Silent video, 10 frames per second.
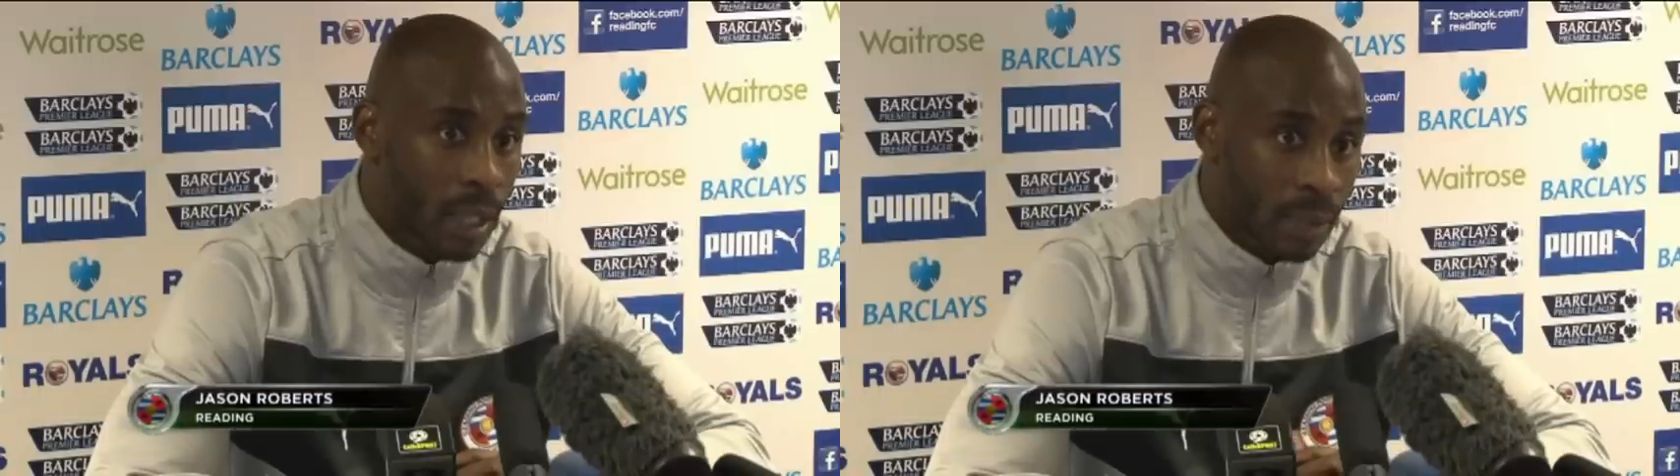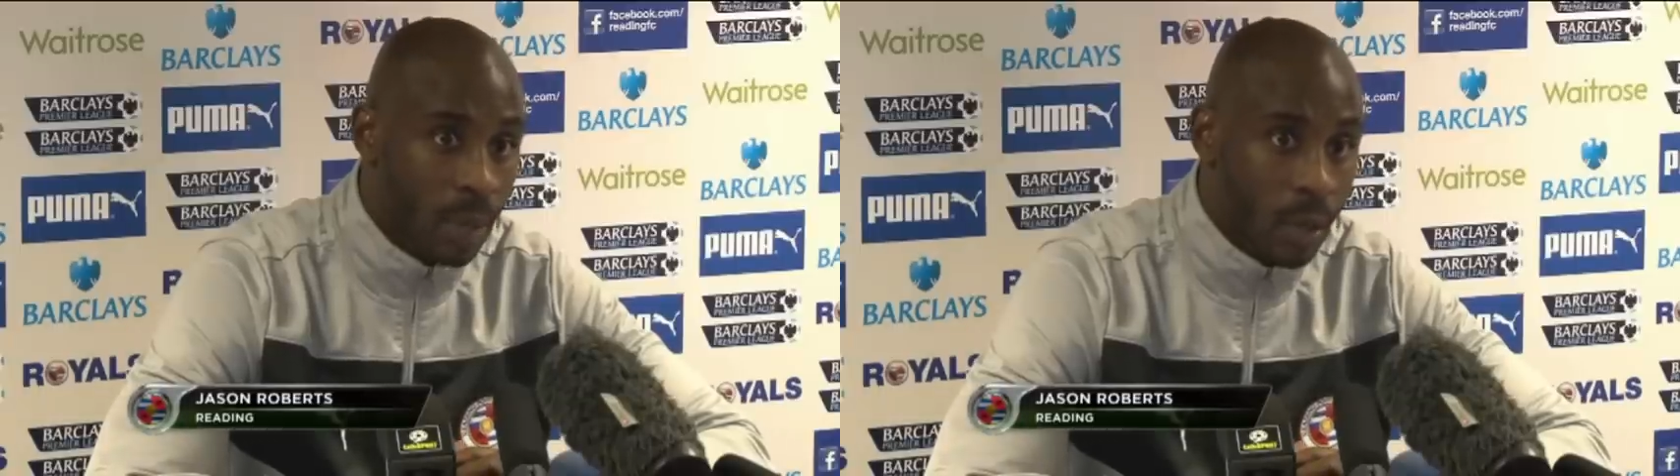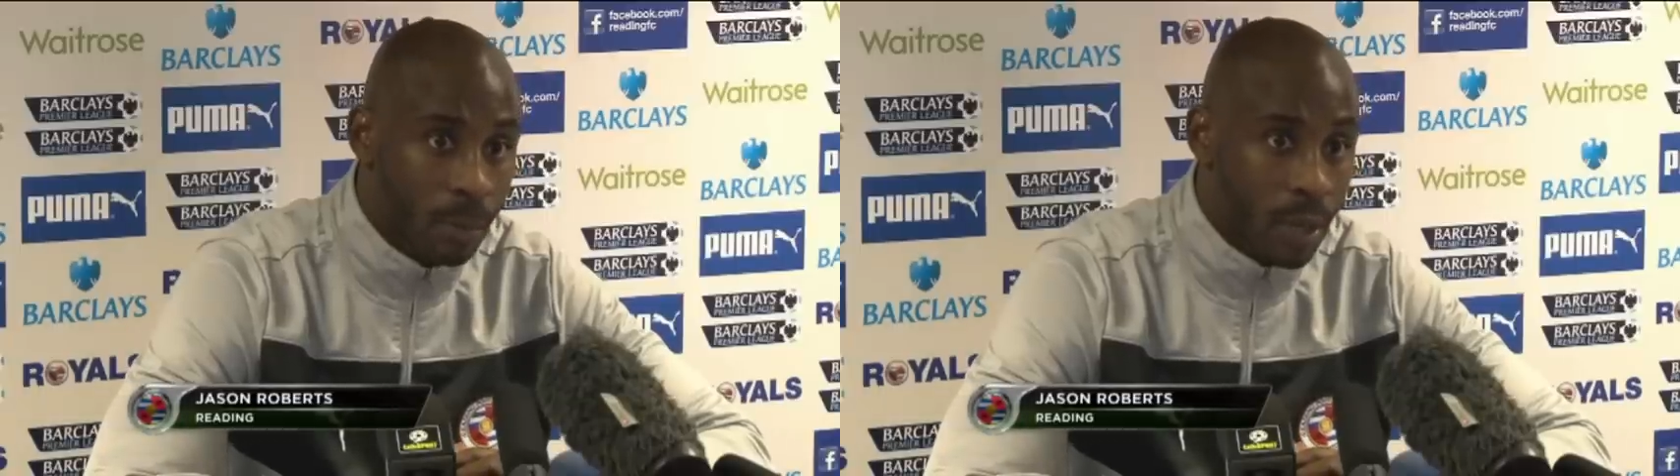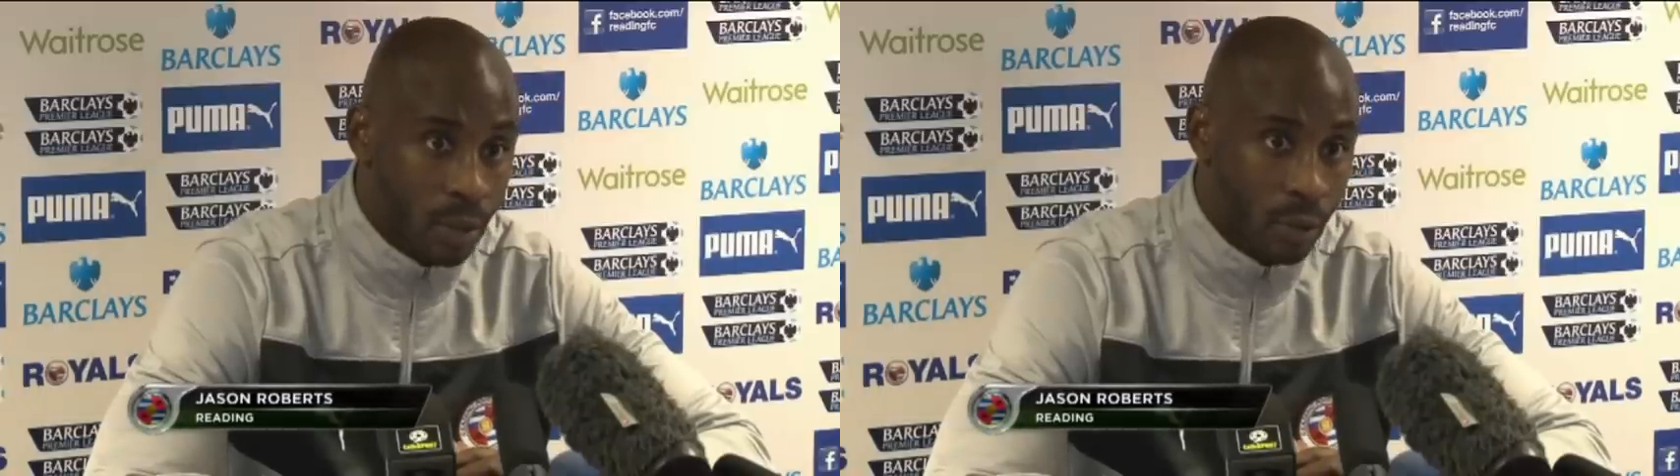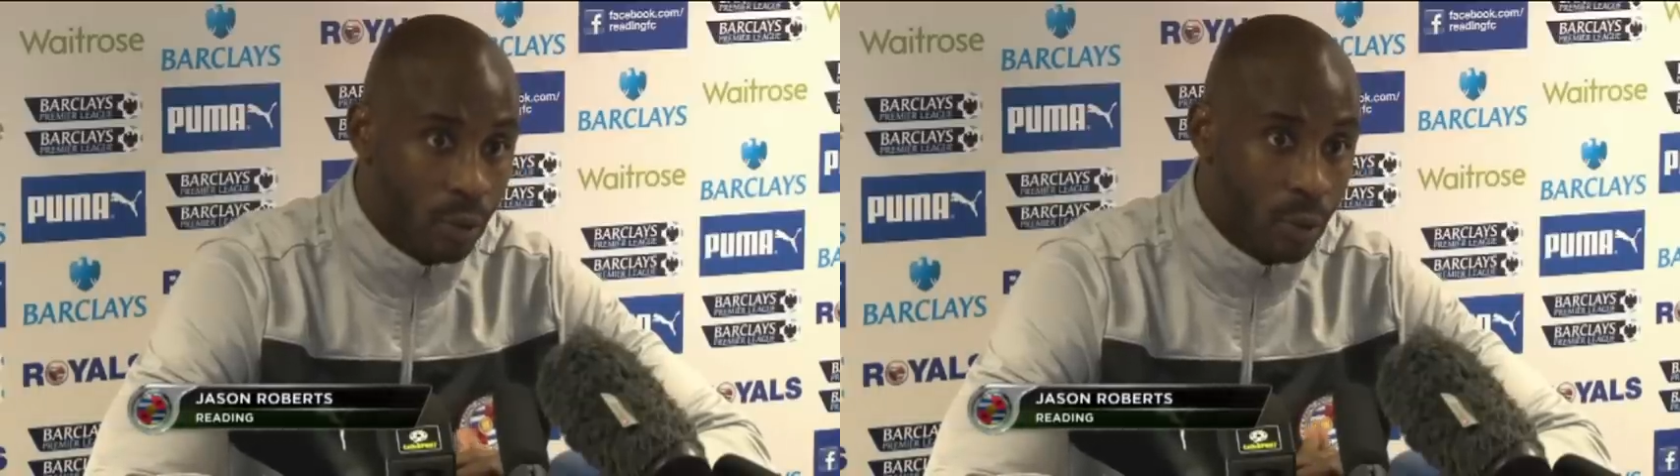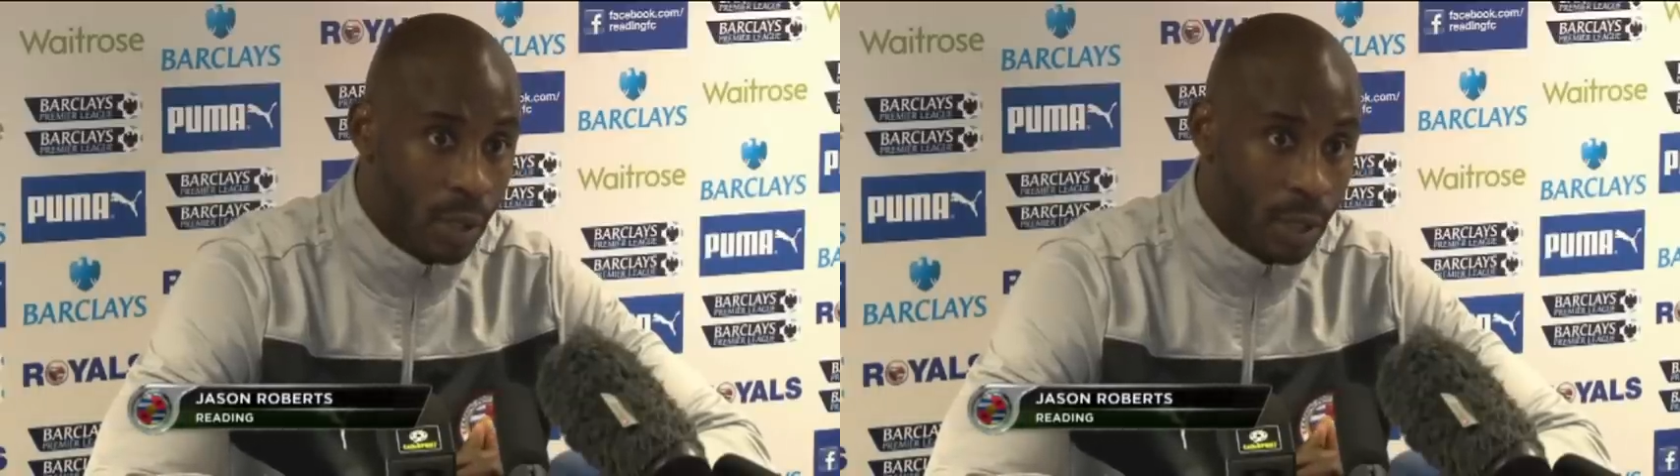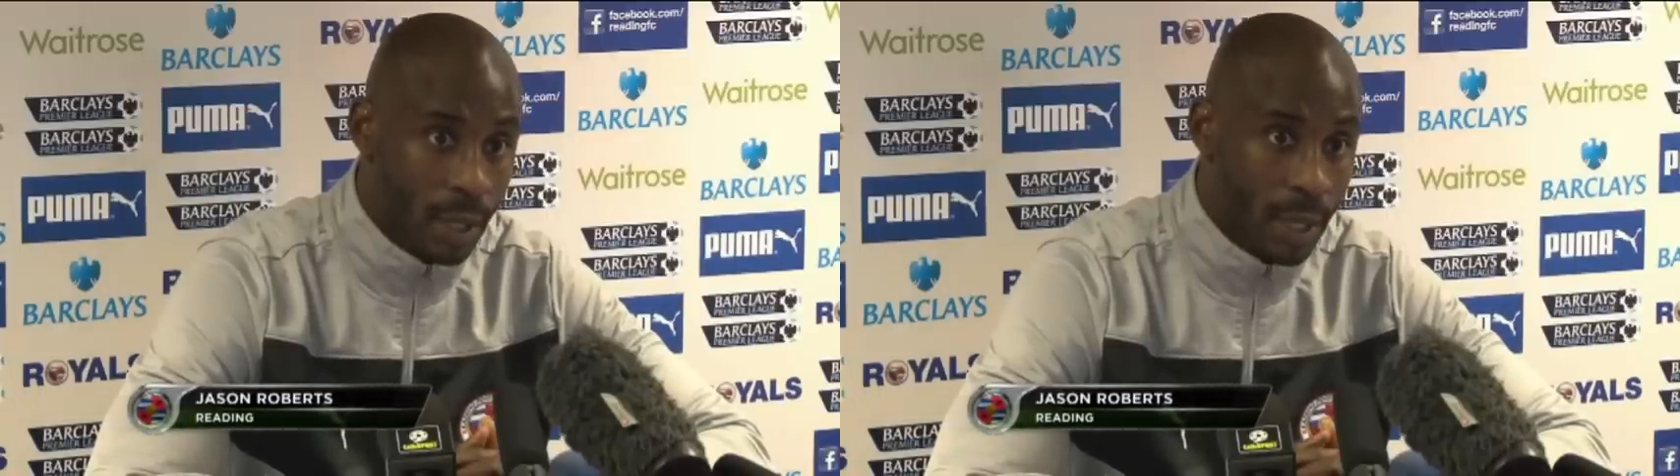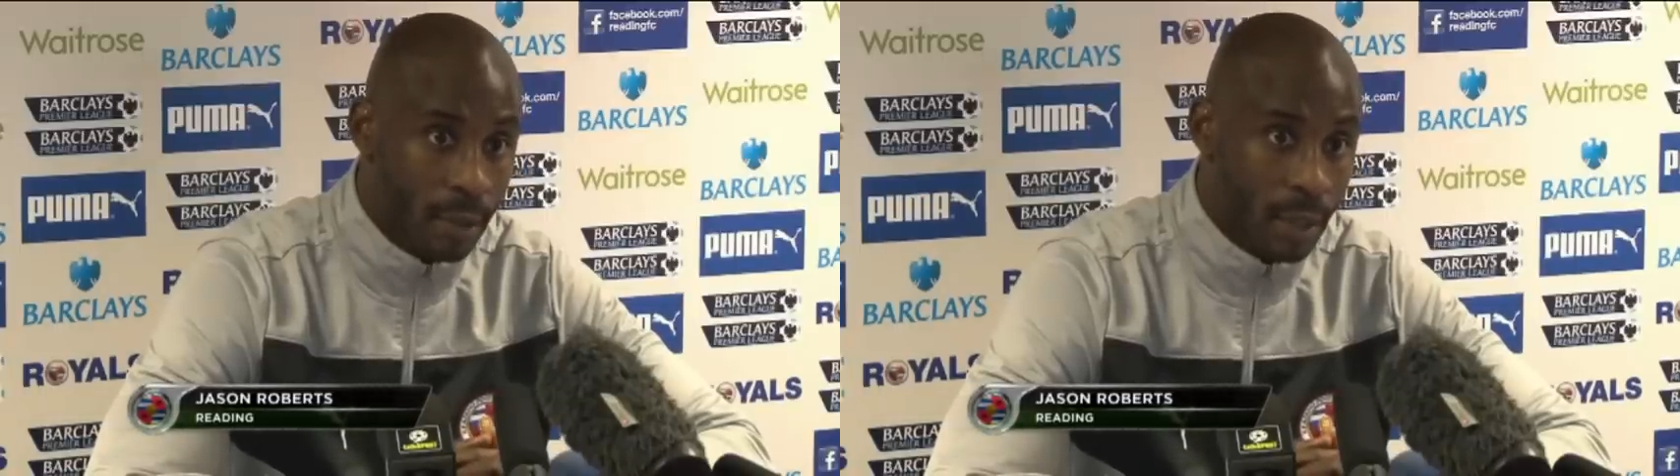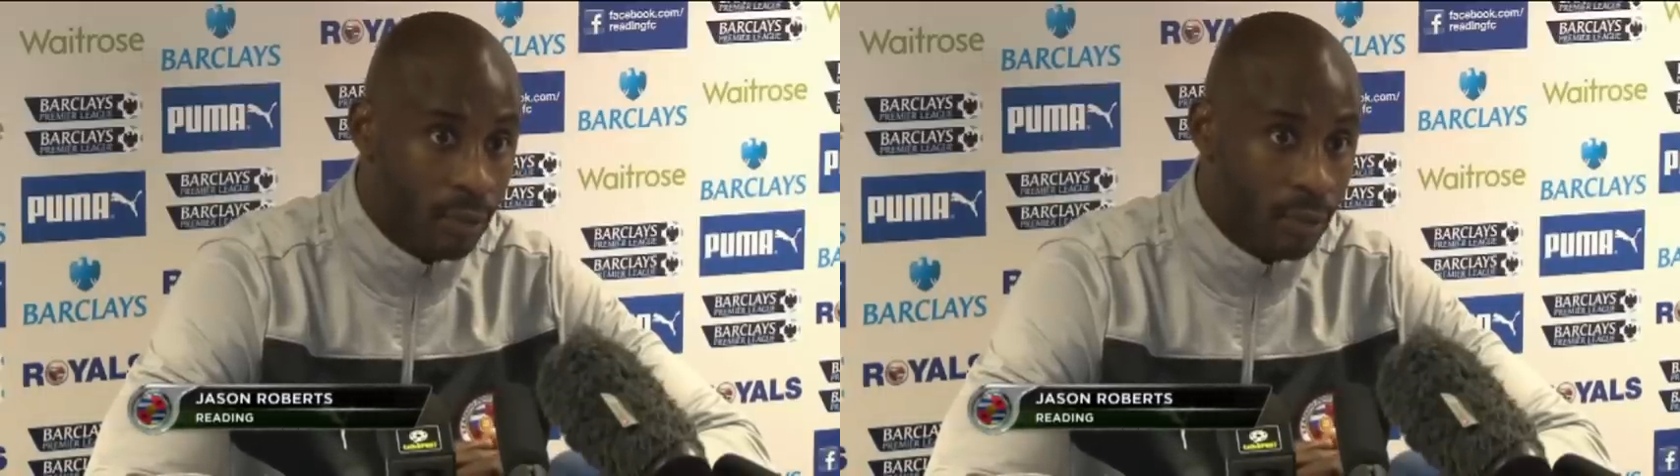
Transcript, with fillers: that's my own personal choice again.